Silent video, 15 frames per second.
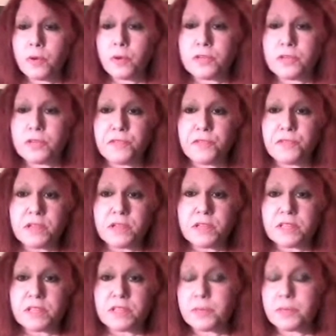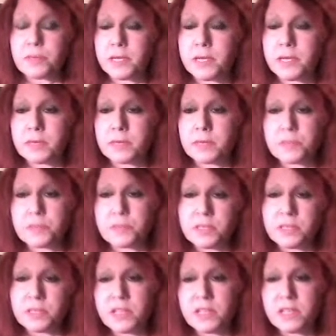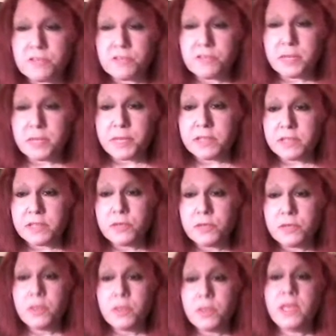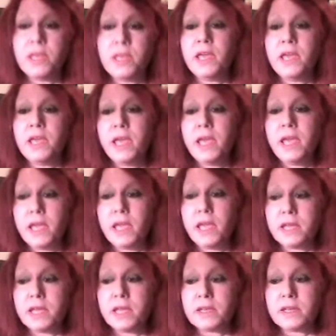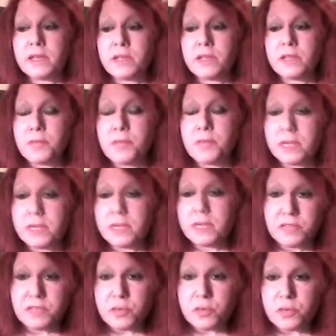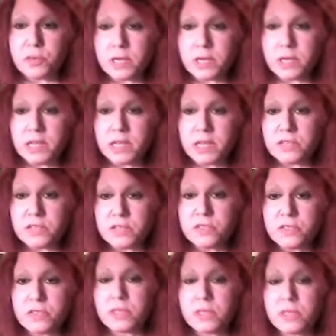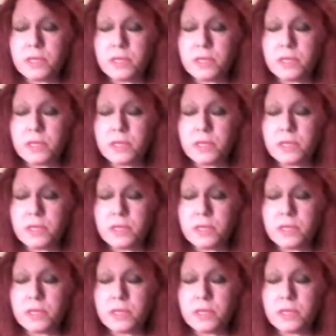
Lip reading: or you feel that they're picking up something negative about you, and you may not even know what it is,